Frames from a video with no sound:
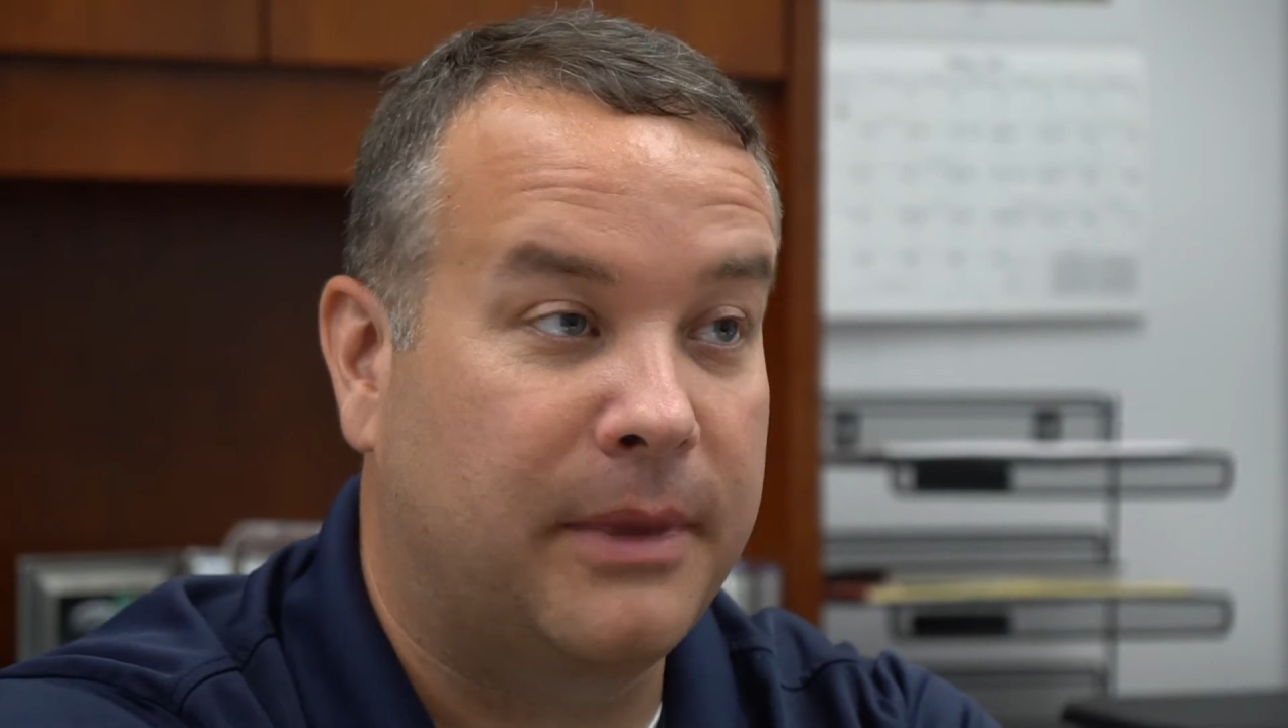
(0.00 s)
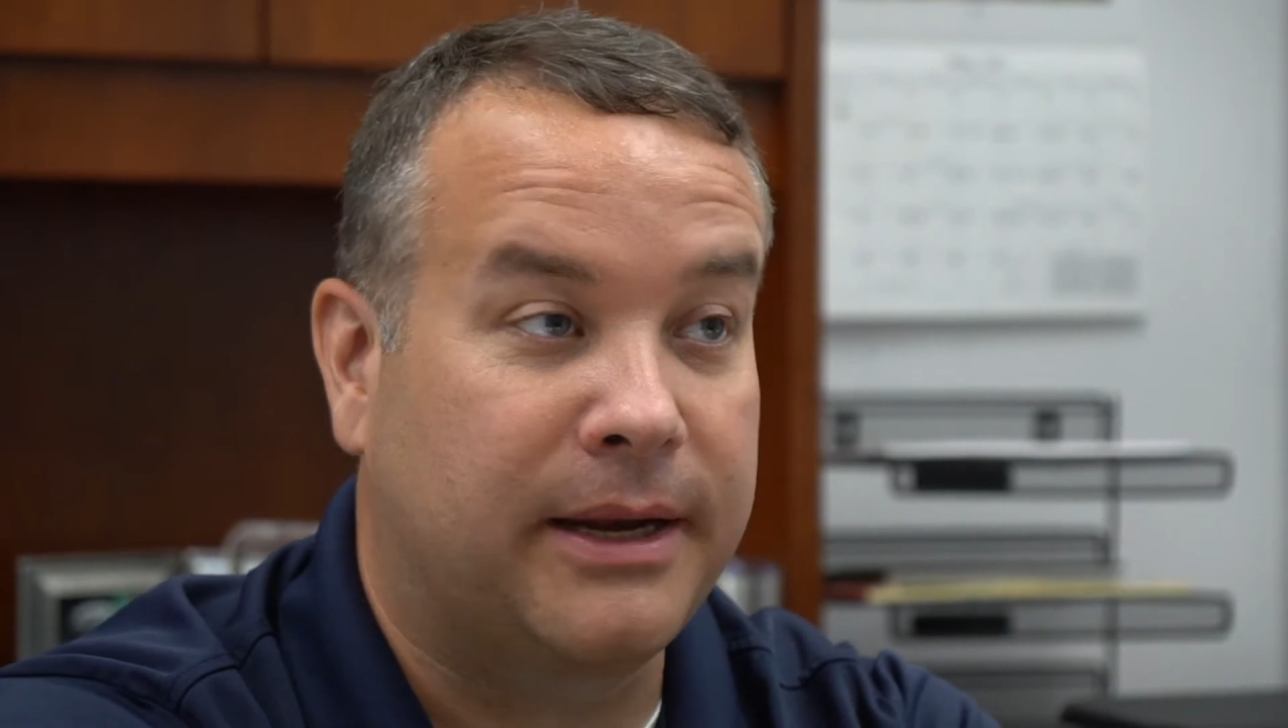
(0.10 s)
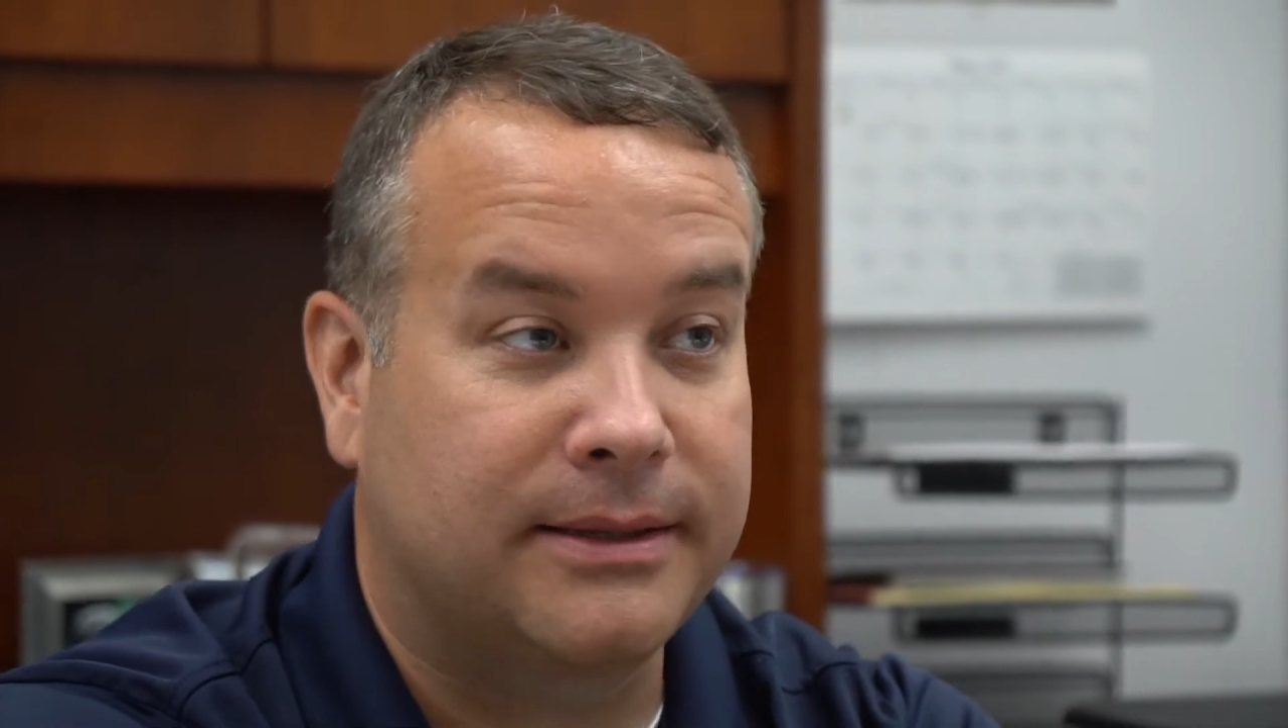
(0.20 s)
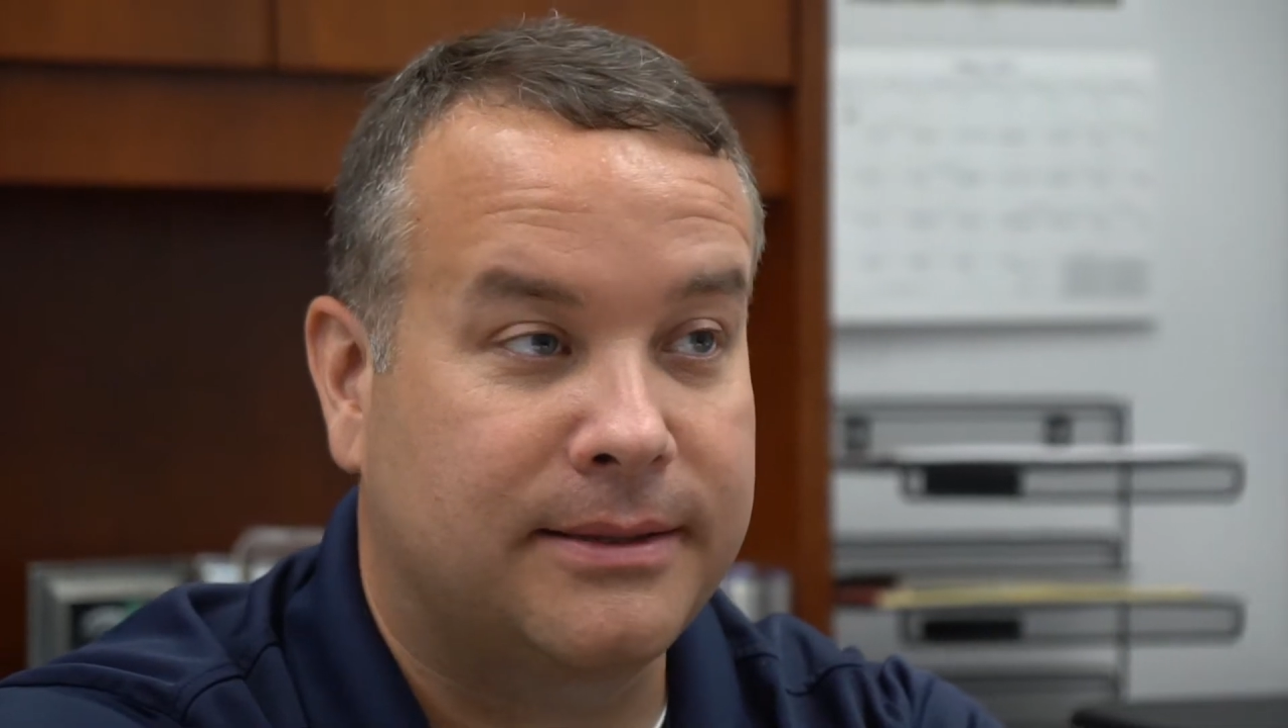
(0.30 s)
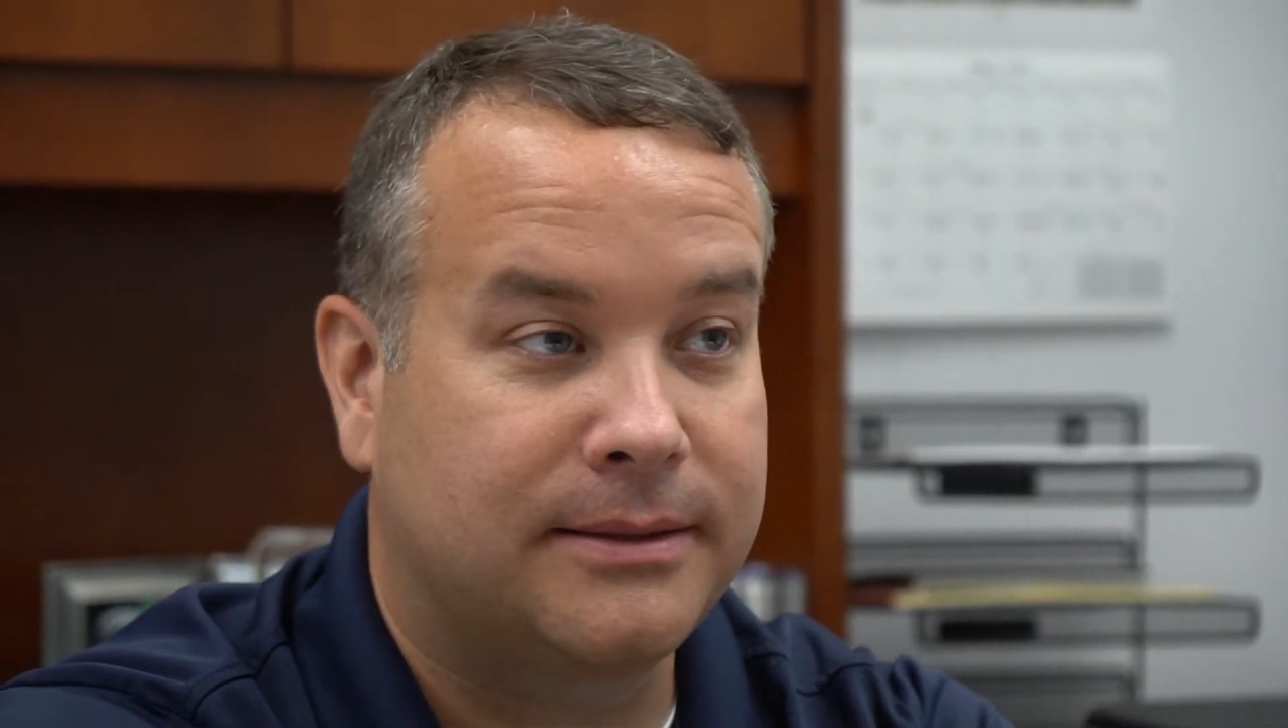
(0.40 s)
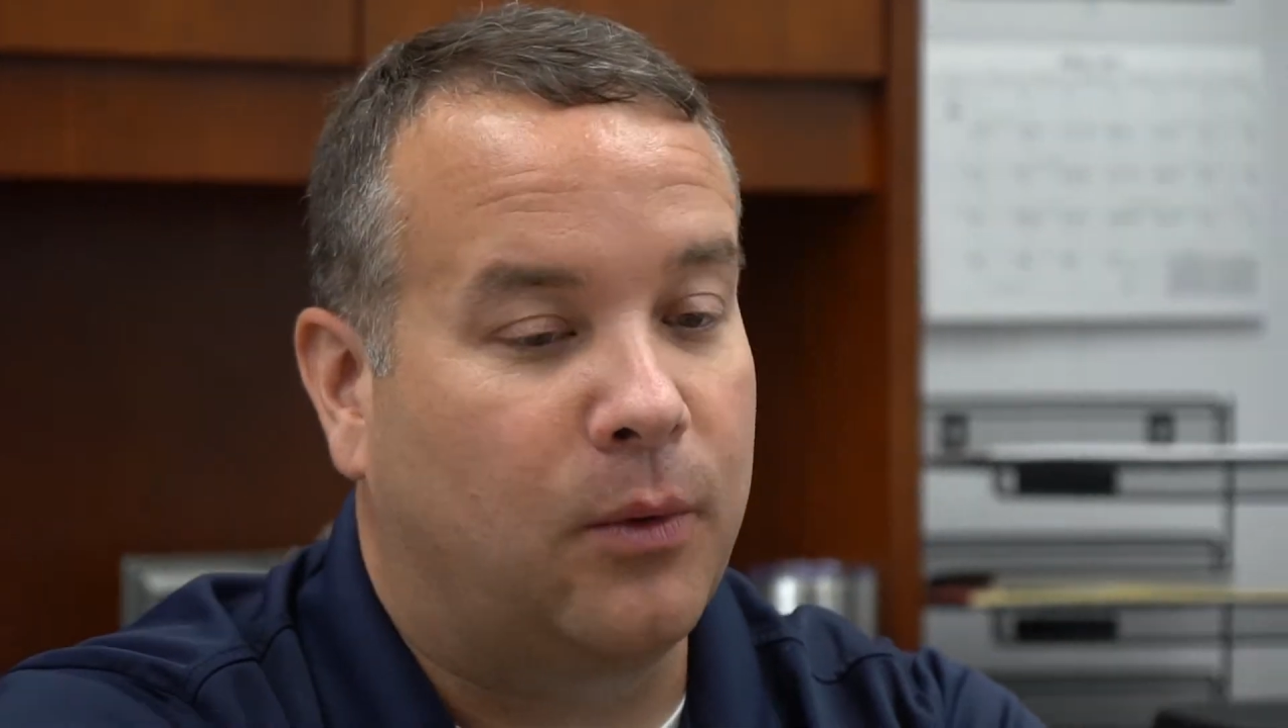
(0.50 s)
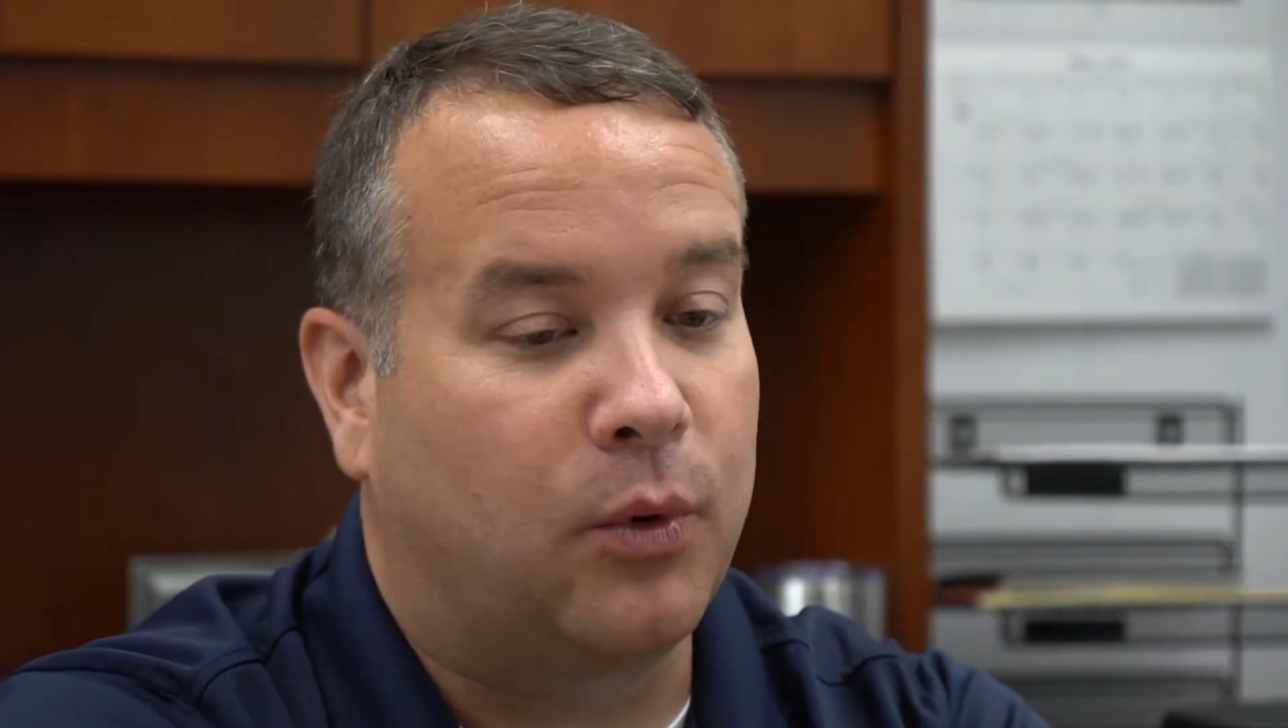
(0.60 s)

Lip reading: minutes.